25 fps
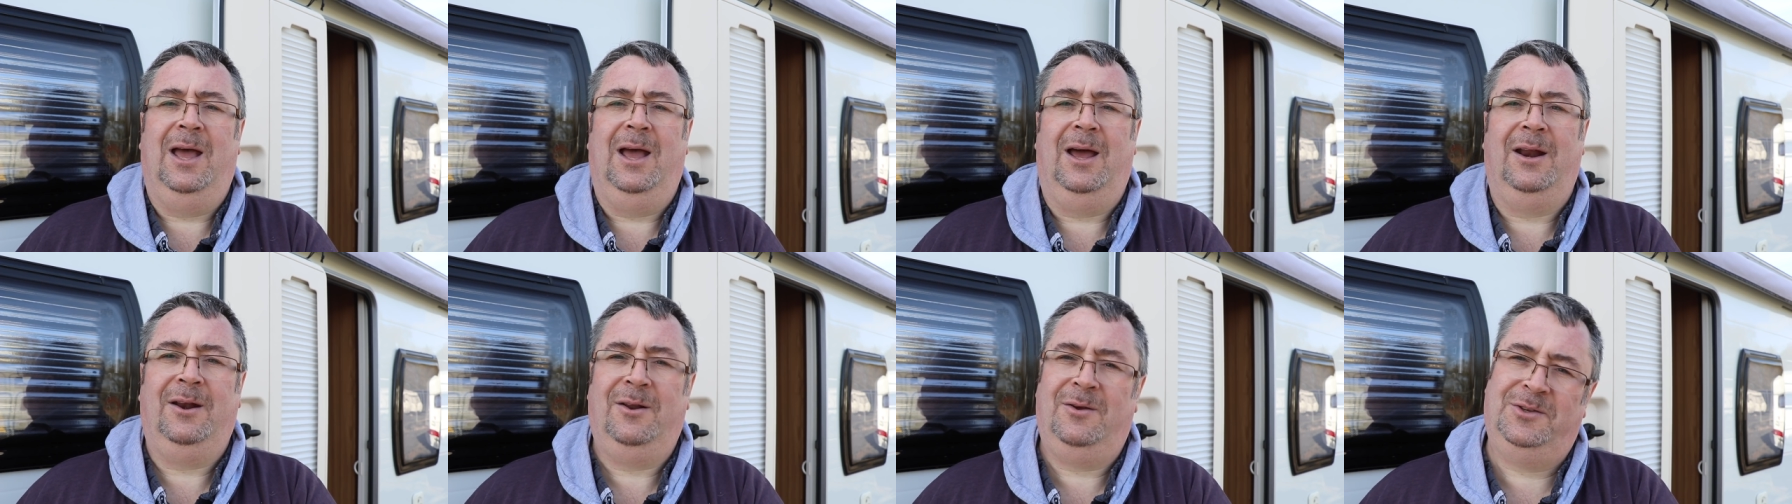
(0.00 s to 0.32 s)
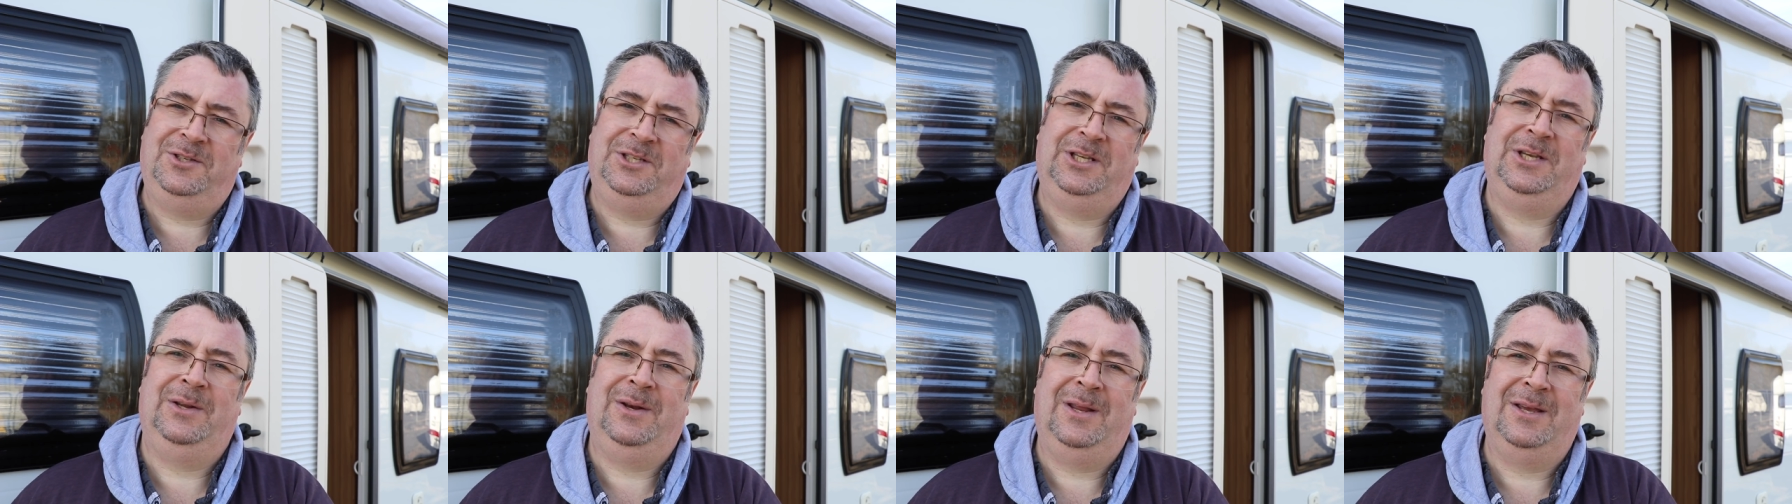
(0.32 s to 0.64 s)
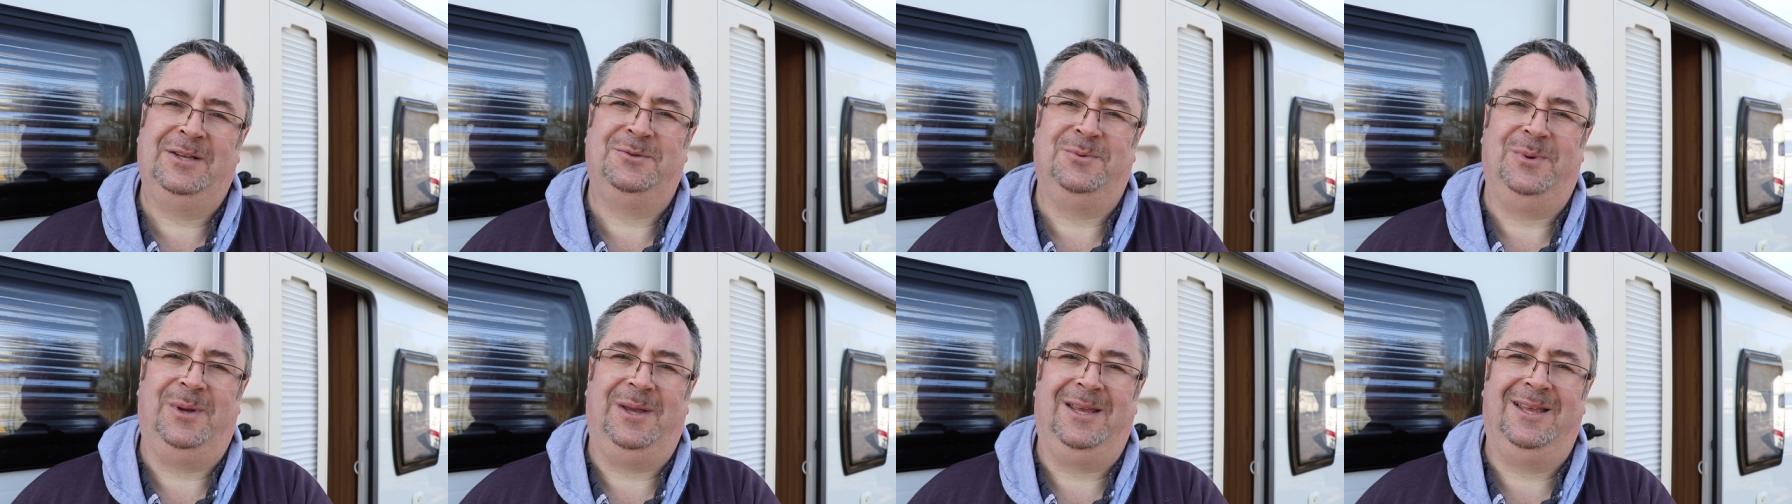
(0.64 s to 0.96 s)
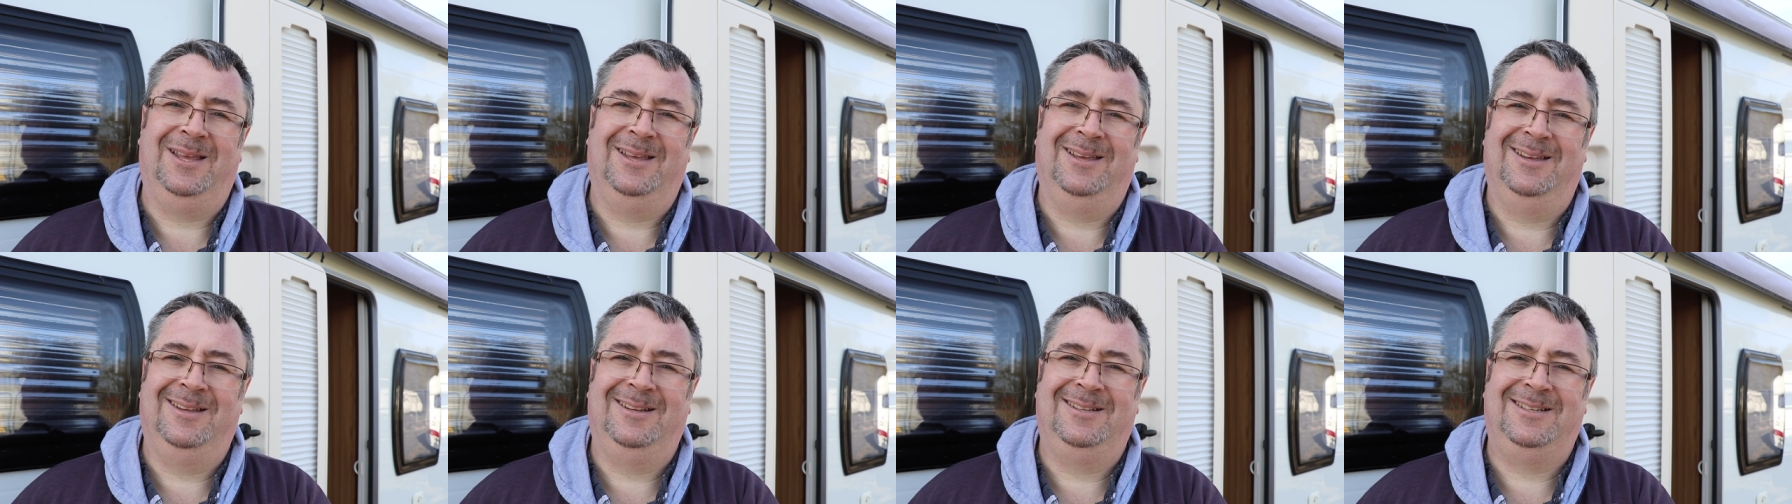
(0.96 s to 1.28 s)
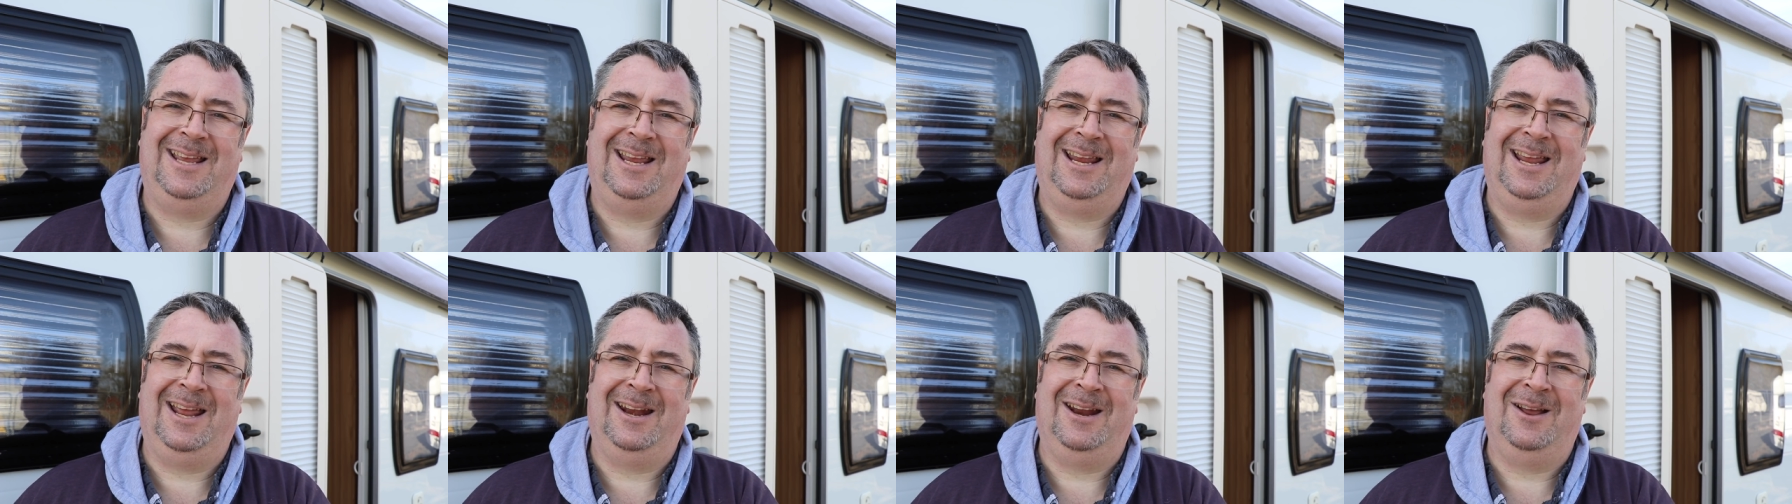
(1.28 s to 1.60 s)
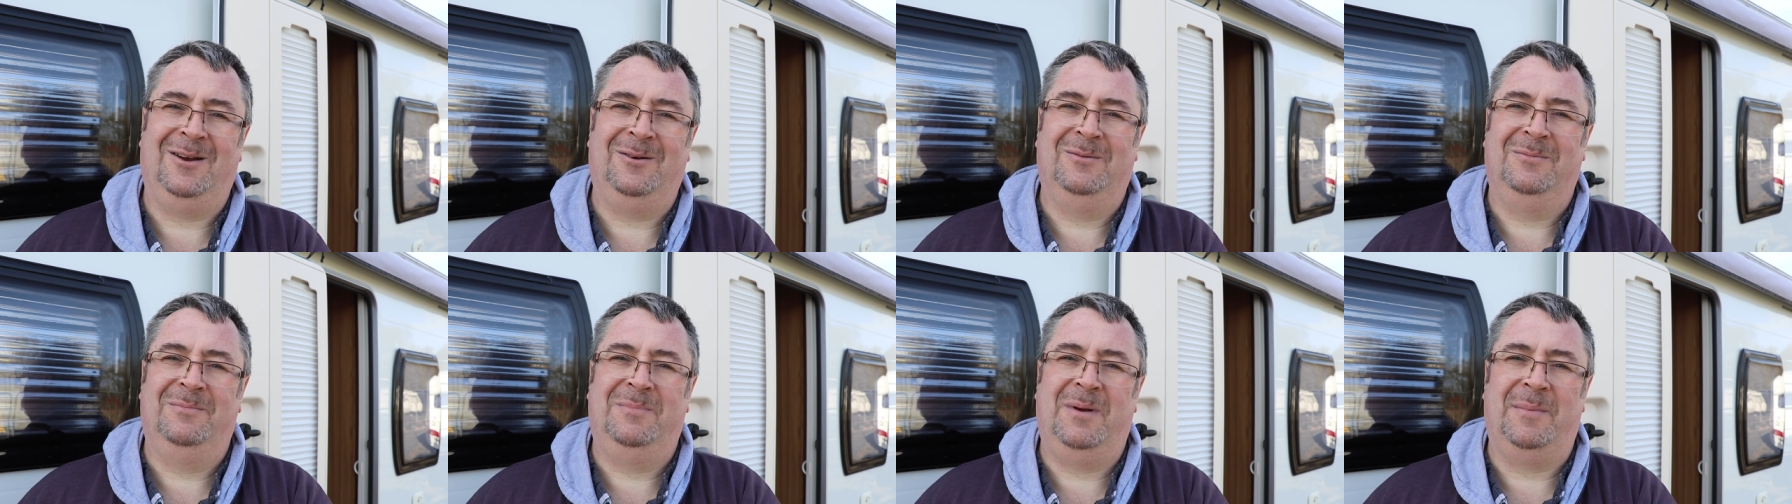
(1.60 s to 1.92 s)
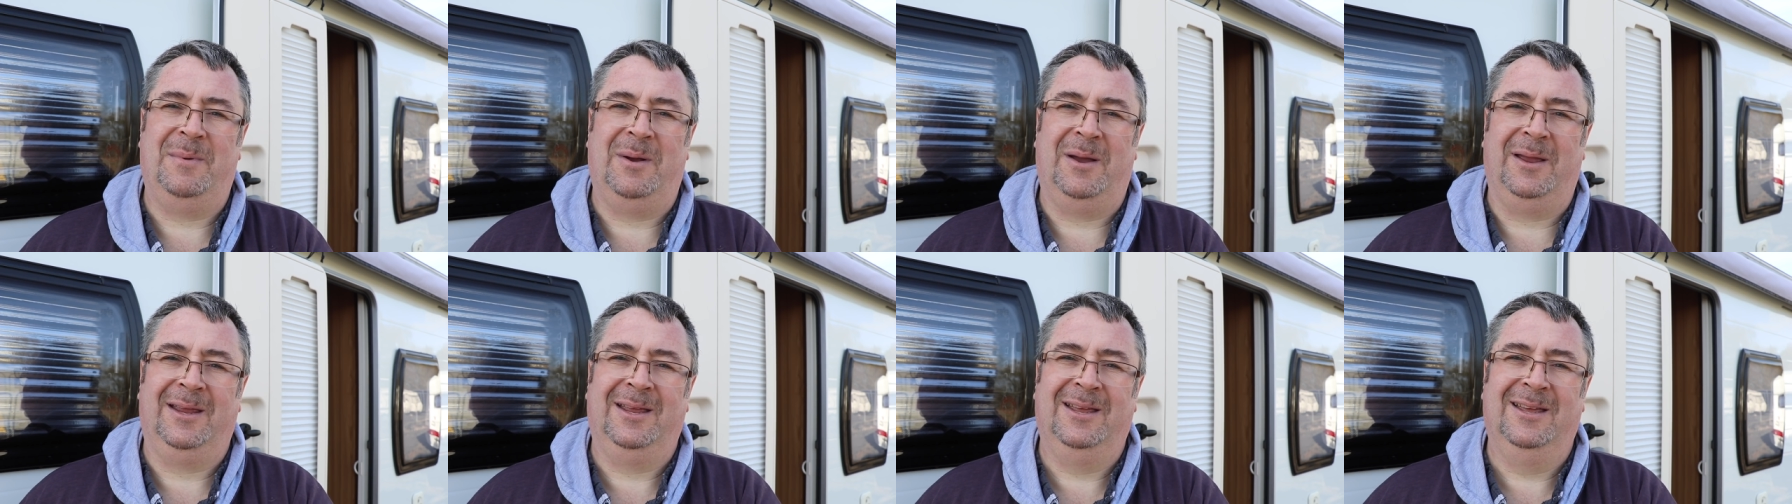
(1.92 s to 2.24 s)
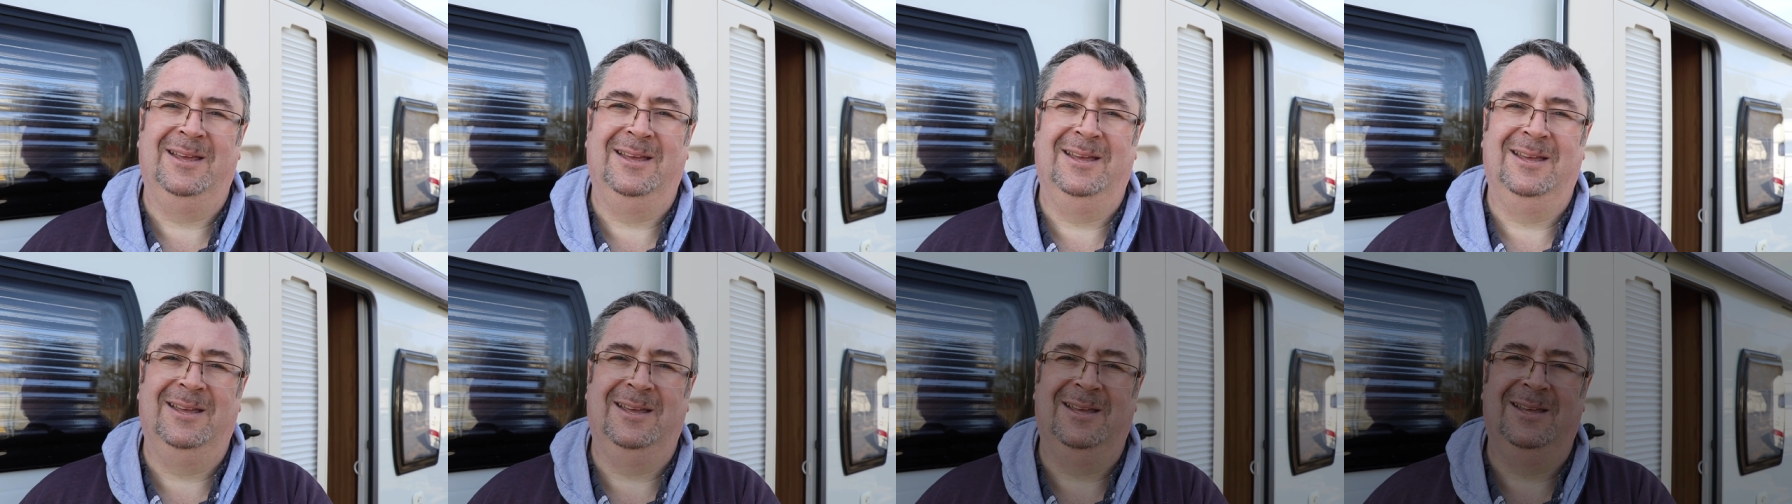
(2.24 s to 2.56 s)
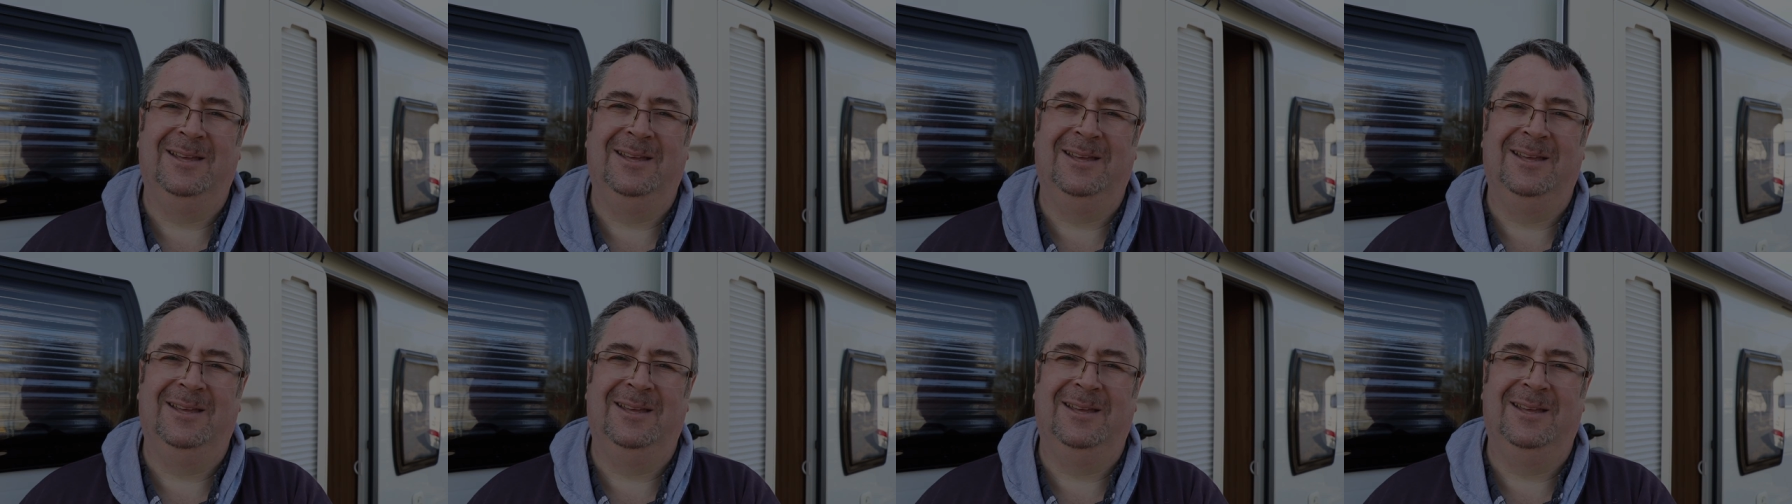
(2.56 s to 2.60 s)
and I'll see you next week. Take care now. Bye-bye.